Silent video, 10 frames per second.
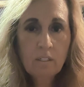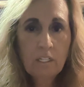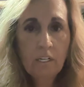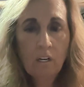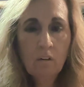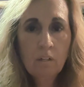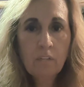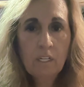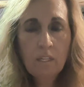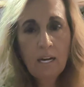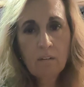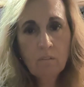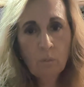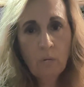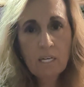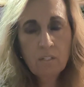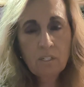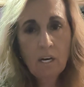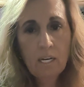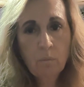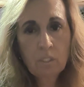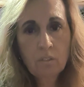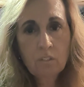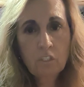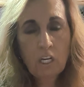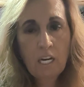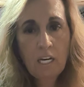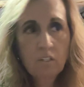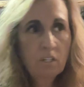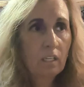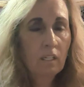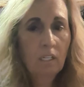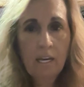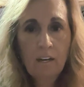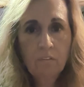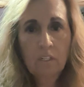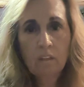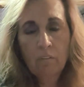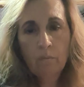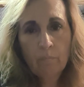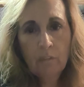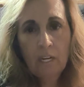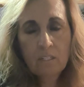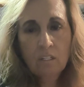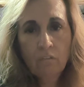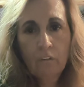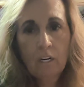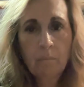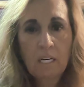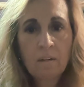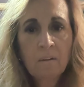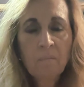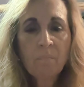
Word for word: you know, then that the right side would change, then the left, then the lights in front of me.